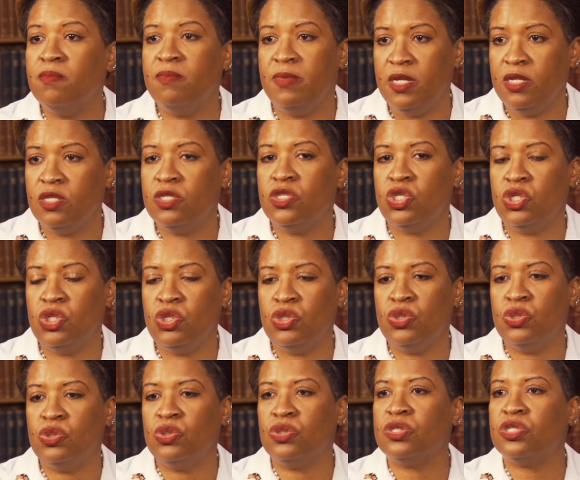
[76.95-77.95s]
me
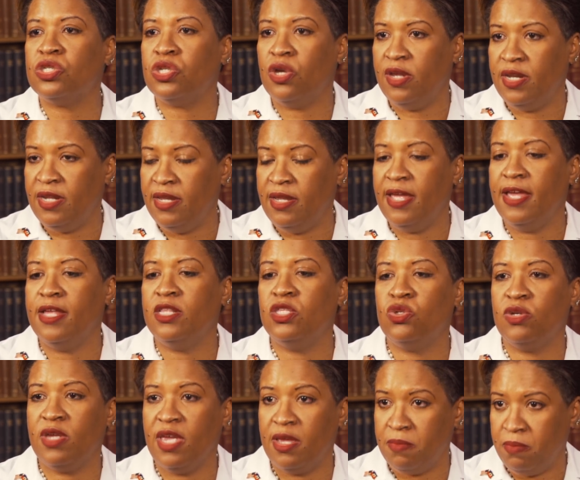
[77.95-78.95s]
to study and
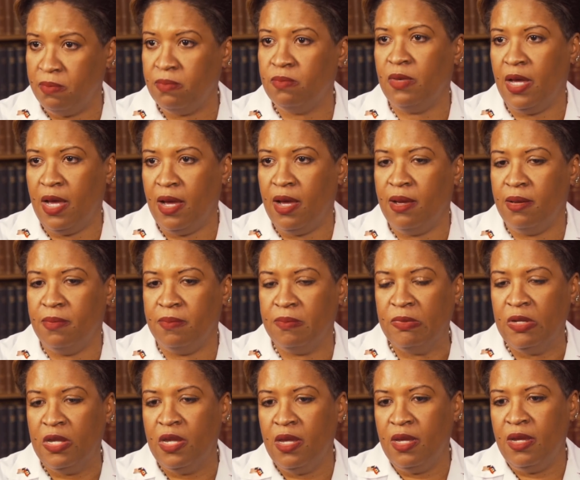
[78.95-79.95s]
to get
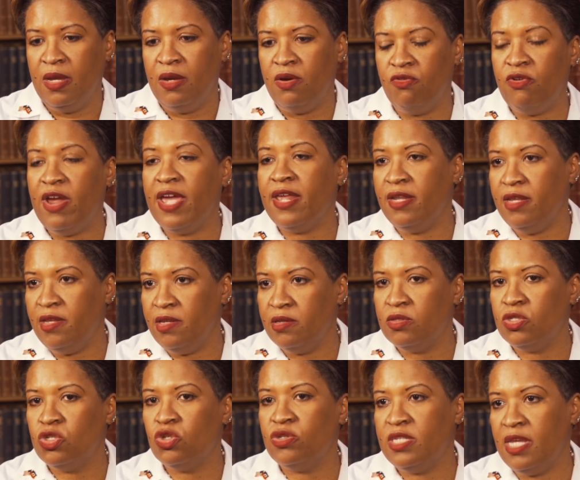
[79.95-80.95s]
ready
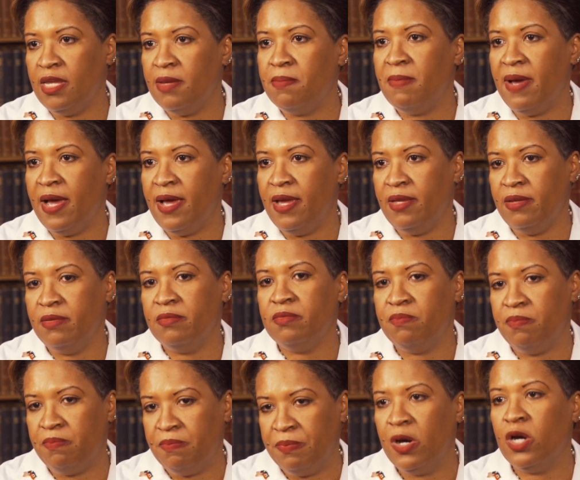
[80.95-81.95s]
to take my
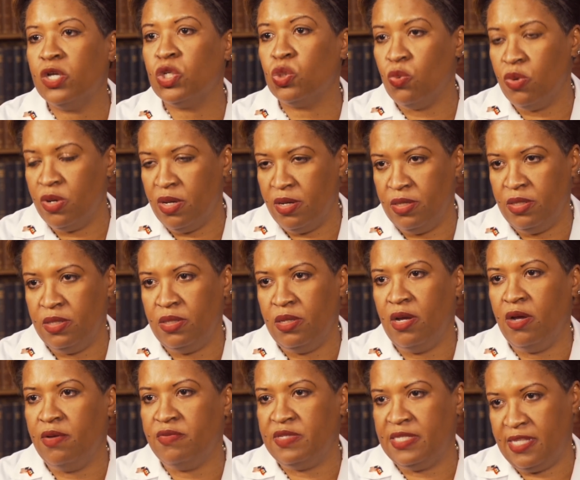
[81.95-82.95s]
part one
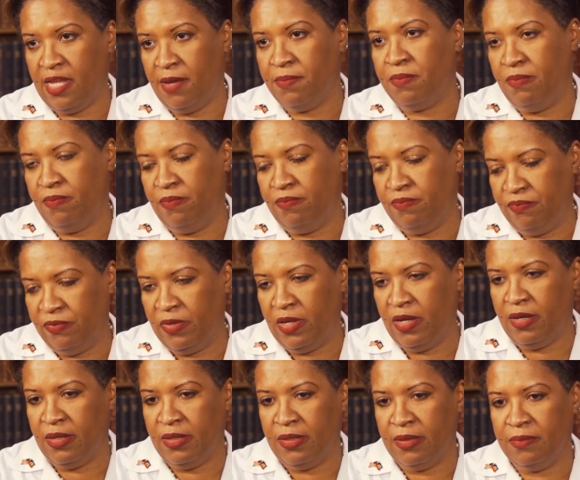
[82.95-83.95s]
step
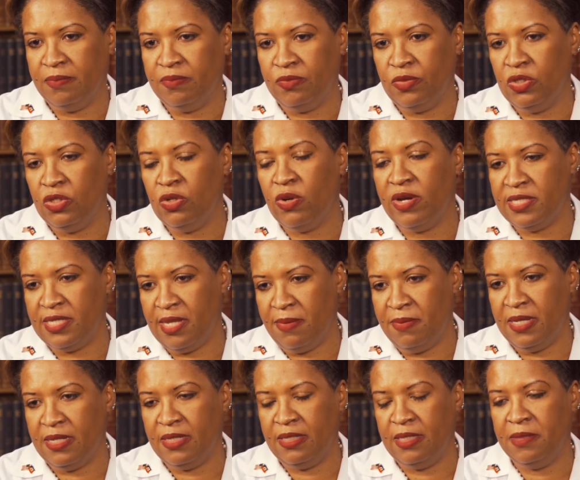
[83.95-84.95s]

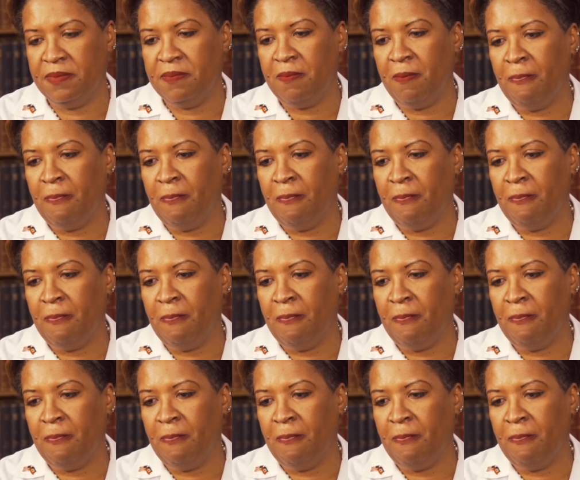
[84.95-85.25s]
USMLE.